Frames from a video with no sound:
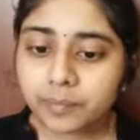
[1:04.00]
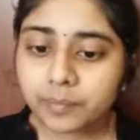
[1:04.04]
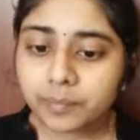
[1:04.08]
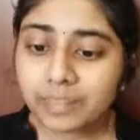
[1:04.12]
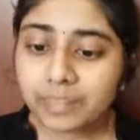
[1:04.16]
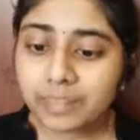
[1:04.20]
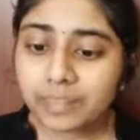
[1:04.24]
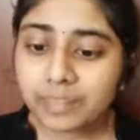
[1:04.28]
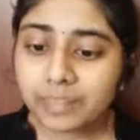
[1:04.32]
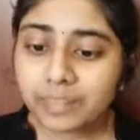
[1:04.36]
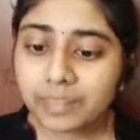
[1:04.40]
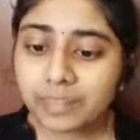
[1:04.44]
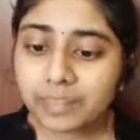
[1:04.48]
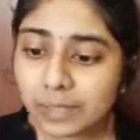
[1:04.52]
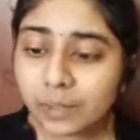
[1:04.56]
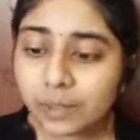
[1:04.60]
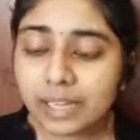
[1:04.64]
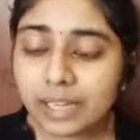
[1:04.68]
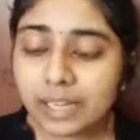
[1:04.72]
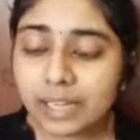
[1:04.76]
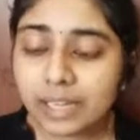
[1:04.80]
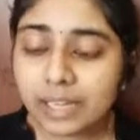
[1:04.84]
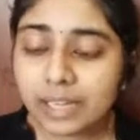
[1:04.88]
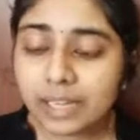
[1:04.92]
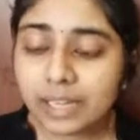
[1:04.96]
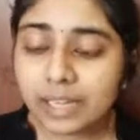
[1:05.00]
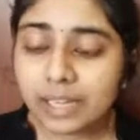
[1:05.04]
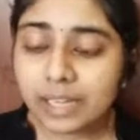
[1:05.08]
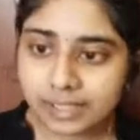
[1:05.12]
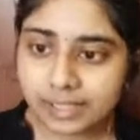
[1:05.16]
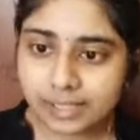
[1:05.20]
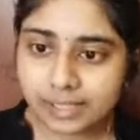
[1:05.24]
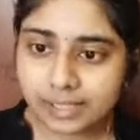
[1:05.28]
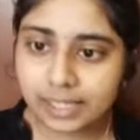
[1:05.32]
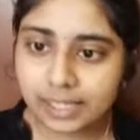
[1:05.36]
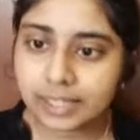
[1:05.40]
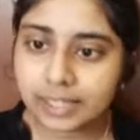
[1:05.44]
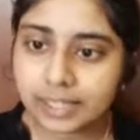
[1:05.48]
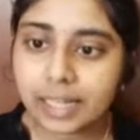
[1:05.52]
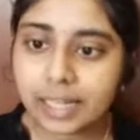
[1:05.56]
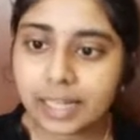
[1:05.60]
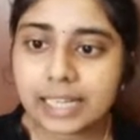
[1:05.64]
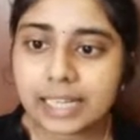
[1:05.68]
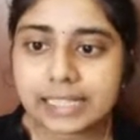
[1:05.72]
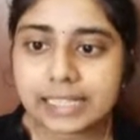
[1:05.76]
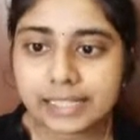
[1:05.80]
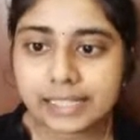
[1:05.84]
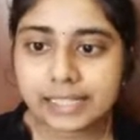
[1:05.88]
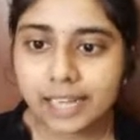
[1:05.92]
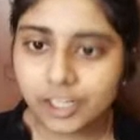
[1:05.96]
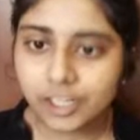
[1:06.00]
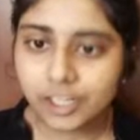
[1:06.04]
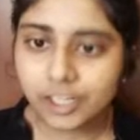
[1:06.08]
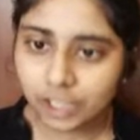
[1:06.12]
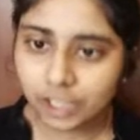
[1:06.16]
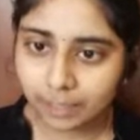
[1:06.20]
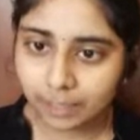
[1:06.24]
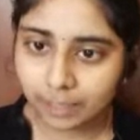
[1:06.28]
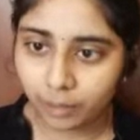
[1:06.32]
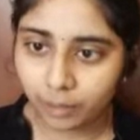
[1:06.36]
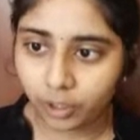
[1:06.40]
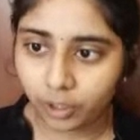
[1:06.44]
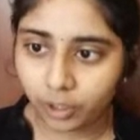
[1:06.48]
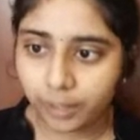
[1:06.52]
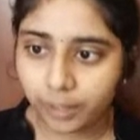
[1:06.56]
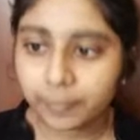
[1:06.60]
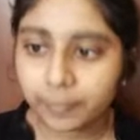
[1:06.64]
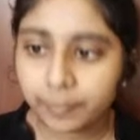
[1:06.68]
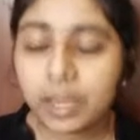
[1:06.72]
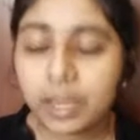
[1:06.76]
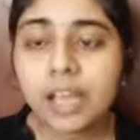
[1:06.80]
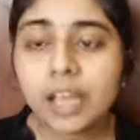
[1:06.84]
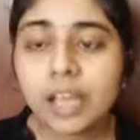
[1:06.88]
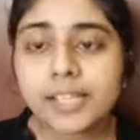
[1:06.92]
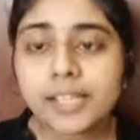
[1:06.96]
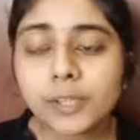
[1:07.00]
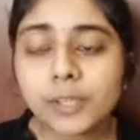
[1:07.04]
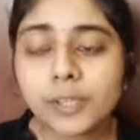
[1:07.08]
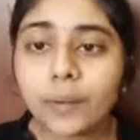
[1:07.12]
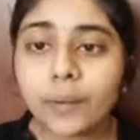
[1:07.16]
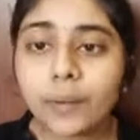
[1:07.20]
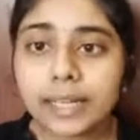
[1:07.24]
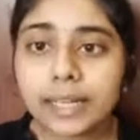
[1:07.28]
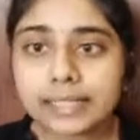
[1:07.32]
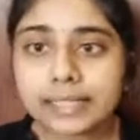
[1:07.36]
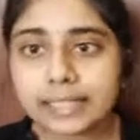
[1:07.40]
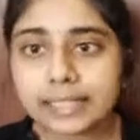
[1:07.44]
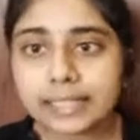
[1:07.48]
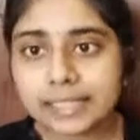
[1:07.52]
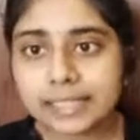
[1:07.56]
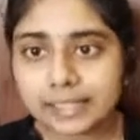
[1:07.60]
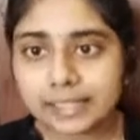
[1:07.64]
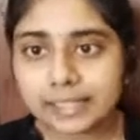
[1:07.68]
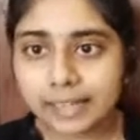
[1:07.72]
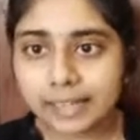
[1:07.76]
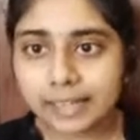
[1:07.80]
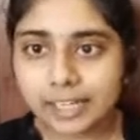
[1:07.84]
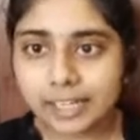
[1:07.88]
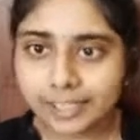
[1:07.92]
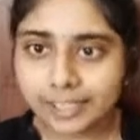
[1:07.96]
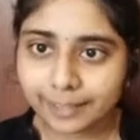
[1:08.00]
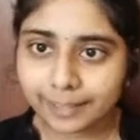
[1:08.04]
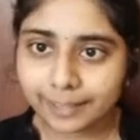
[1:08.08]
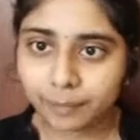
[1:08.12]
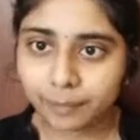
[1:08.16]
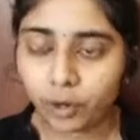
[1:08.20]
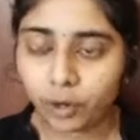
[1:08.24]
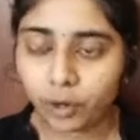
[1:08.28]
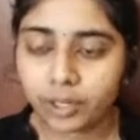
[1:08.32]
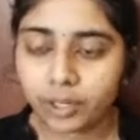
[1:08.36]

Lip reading: So let's first see the international bond. So what is an international bond?